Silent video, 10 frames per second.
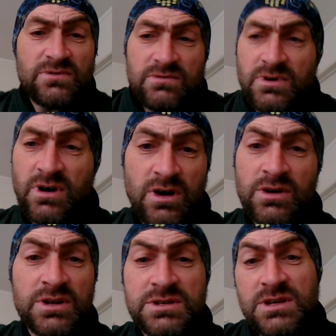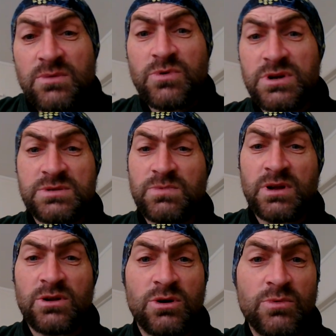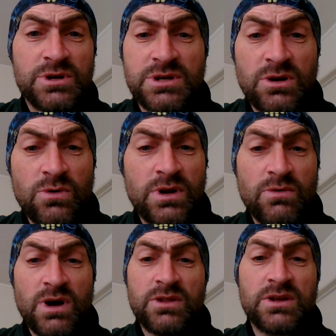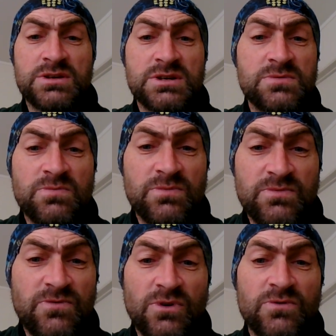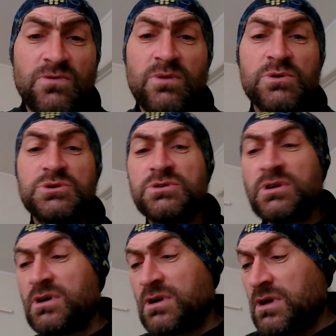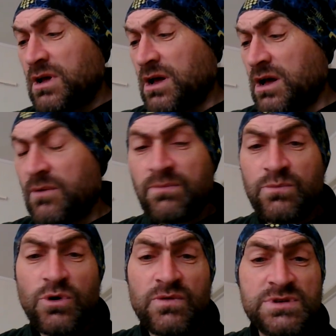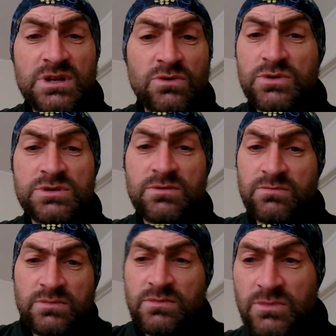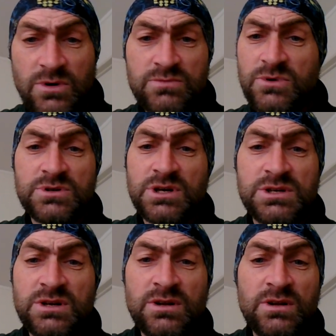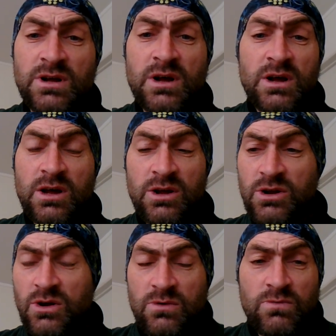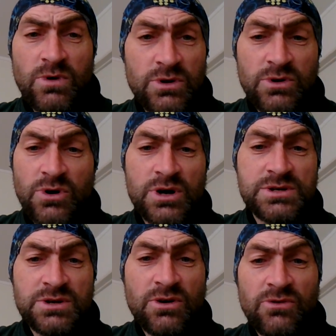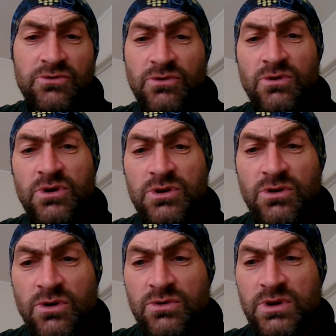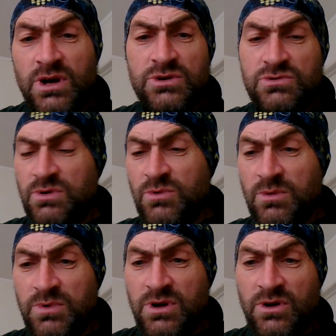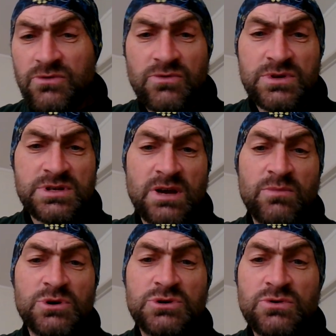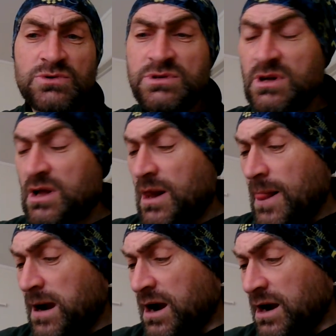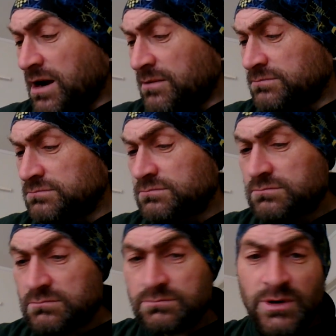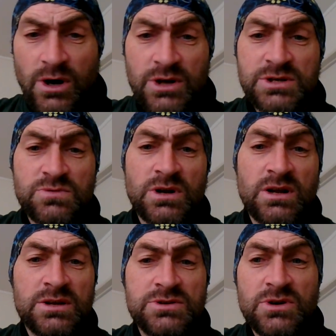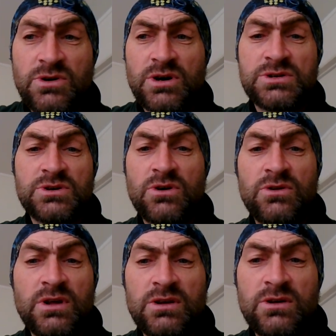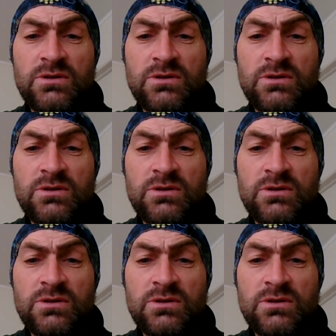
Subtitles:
I'm going to say it pretty bluntly on my channel anyway. I think it's just full of rubbish. Privacy laws, and not judging. What you guys are going through in your own country might be going through the same issues. But I just want to let you guys know that